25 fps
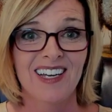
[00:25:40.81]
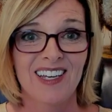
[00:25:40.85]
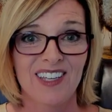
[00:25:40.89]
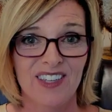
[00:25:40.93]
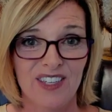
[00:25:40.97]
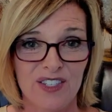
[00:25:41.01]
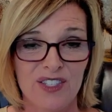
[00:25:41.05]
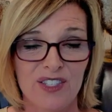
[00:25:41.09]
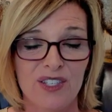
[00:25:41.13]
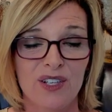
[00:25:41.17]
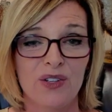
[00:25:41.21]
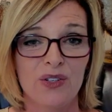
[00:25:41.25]

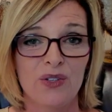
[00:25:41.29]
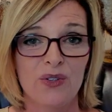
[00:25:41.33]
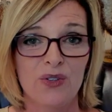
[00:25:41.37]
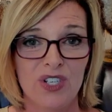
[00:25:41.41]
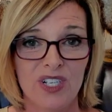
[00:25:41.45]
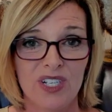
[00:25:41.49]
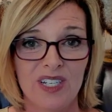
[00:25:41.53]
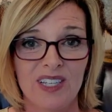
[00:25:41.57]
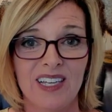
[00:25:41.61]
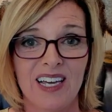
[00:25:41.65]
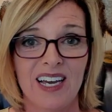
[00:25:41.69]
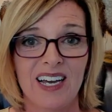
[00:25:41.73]
the
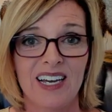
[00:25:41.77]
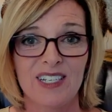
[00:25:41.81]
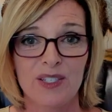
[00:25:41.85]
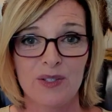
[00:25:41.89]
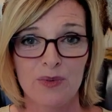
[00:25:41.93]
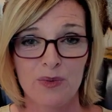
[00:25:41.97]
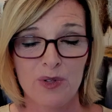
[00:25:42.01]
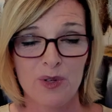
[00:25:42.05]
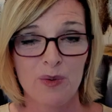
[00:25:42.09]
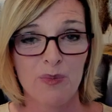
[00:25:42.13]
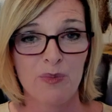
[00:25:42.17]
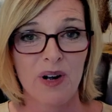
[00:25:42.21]
solution lies
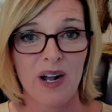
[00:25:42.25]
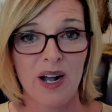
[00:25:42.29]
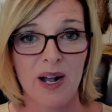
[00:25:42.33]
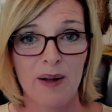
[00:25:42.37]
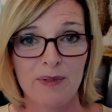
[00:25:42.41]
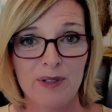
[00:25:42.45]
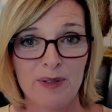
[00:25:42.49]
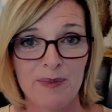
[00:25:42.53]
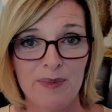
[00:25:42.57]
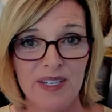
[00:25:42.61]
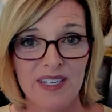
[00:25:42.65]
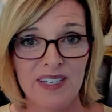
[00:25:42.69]
where the
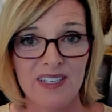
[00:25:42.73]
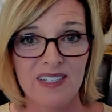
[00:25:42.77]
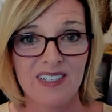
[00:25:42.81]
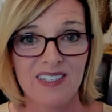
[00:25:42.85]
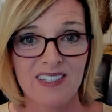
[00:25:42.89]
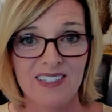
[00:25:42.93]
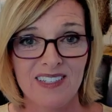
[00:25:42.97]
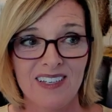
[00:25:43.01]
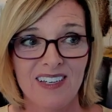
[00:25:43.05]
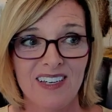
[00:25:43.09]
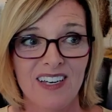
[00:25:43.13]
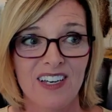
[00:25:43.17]
problem
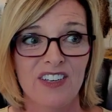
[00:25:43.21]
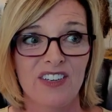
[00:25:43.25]
is.